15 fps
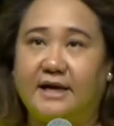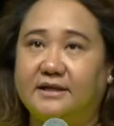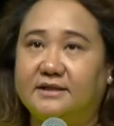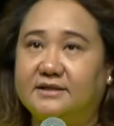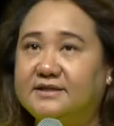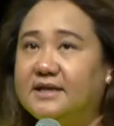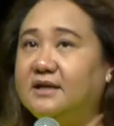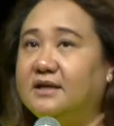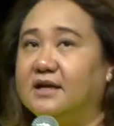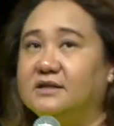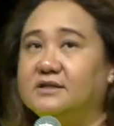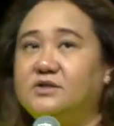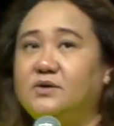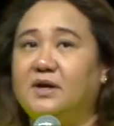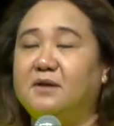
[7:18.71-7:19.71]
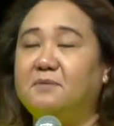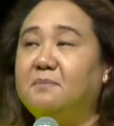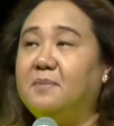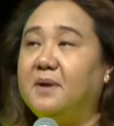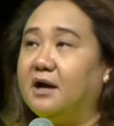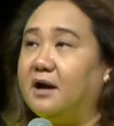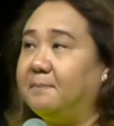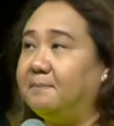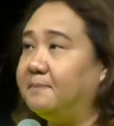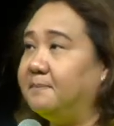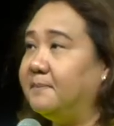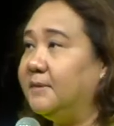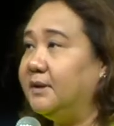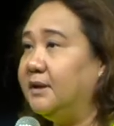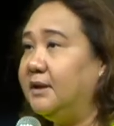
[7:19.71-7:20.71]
right, signals you can pick up.